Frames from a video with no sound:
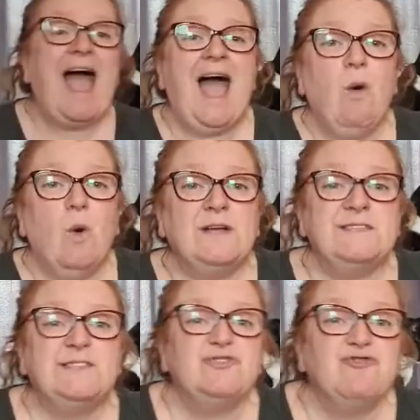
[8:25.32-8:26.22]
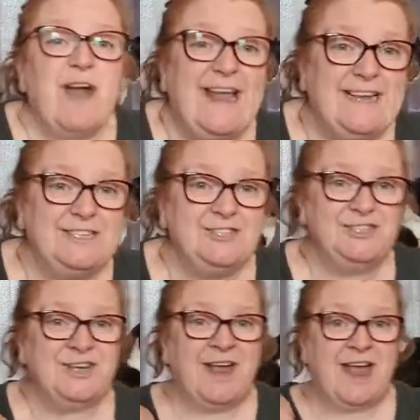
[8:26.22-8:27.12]
How
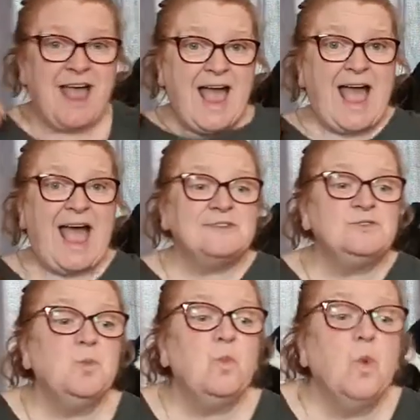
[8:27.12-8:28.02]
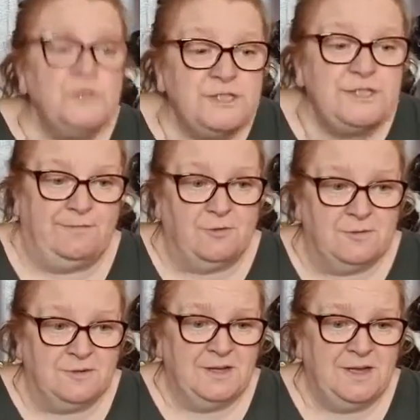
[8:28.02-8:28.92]
strange and wonderful